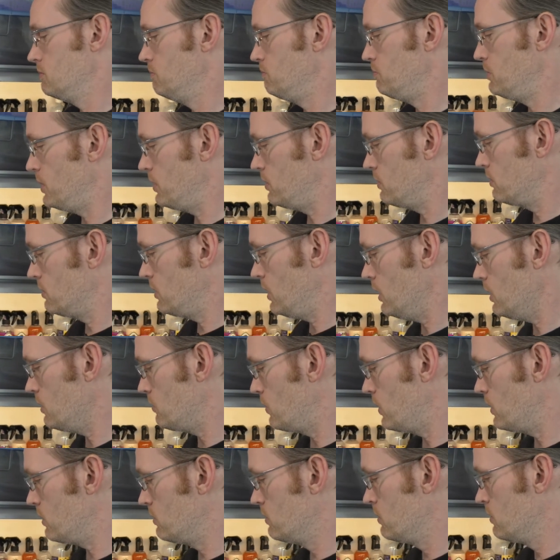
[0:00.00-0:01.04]
But
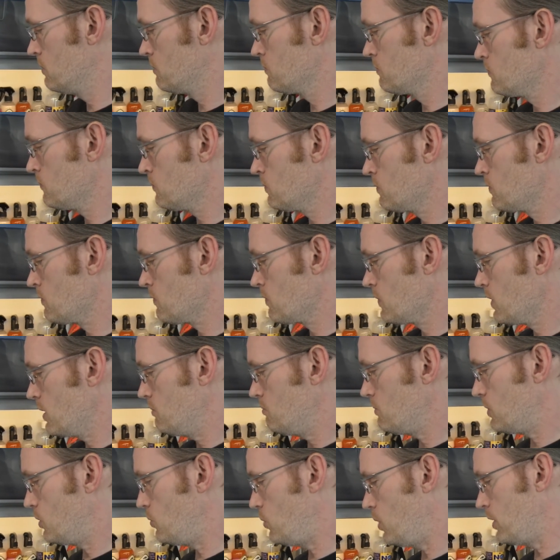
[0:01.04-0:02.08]
anyway,
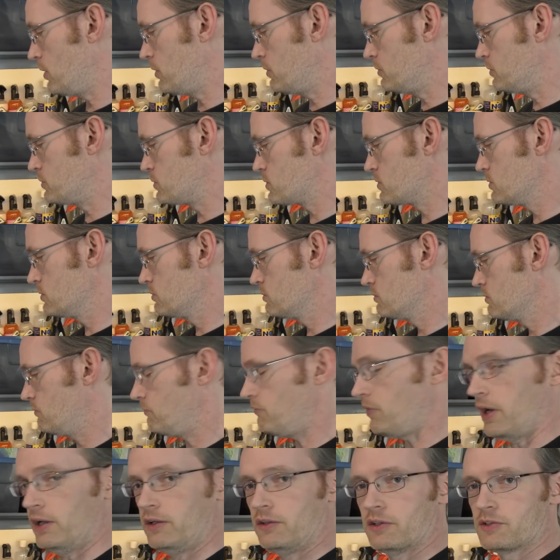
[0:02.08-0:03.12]
Meguiar's
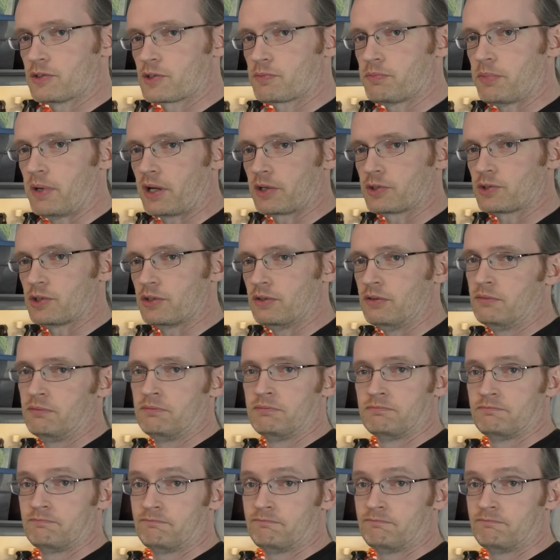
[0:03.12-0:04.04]
Final Inspection.